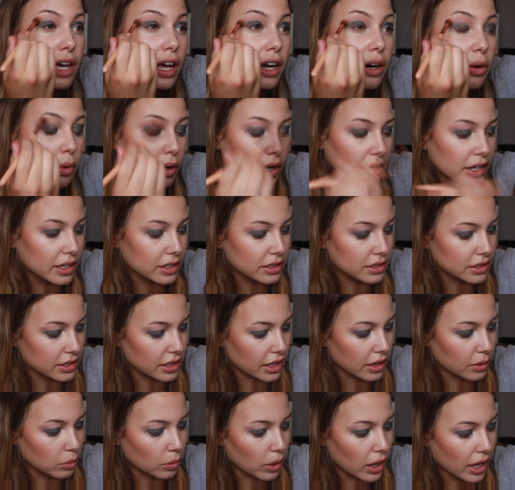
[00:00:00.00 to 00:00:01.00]
Kind of working
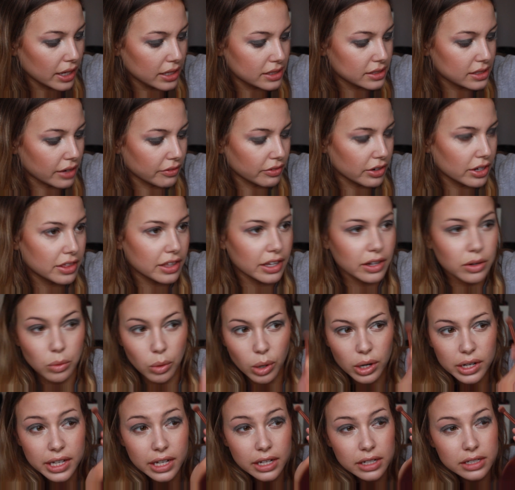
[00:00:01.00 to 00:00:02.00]
today. Why is everything
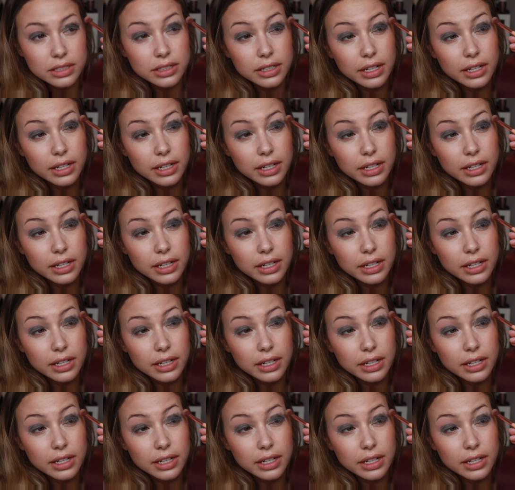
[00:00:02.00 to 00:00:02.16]
working